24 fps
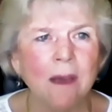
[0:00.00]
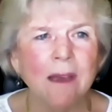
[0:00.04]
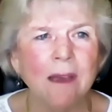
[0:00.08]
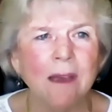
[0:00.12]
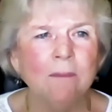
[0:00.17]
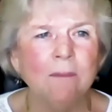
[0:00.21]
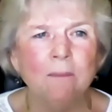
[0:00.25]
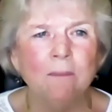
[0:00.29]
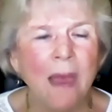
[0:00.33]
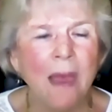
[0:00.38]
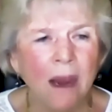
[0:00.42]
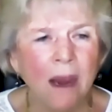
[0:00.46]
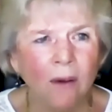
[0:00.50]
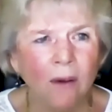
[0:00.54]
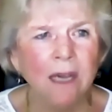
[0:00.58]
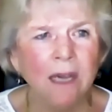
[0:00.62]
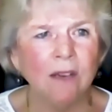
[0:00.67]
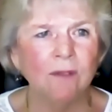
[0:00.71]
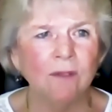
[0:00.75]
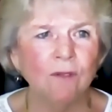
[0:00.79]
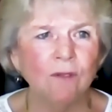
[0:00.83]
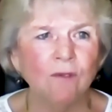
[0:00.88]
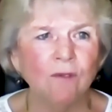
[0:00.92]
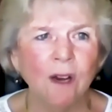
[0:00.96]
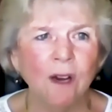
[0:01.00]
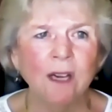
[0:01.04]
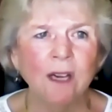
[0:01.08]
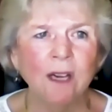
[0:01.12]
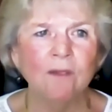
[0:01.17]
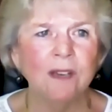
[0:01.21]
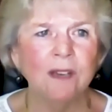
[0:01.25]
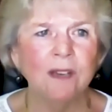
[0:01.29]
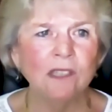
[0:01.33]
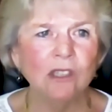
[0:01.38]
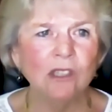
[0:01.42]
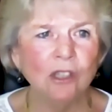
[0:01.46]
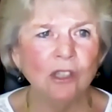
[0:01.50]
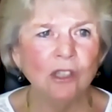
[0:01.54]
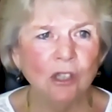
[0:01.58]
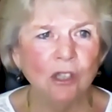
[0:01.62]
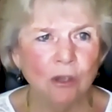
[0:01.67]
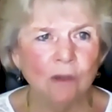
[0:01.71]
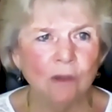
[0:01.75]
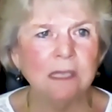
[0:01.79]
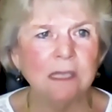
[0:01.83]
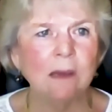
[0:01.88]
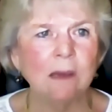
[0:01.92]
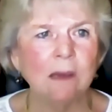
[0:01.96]
imperative in front of us to
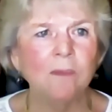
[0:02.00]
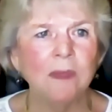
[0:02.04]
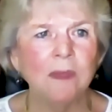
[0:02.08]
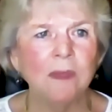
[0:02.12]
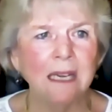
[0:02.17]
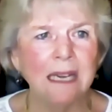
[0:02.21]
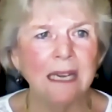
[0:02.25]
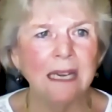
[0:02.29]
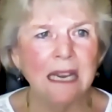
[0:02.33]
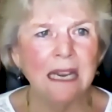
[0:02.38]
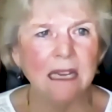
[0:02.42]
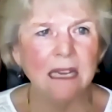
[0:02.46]
do something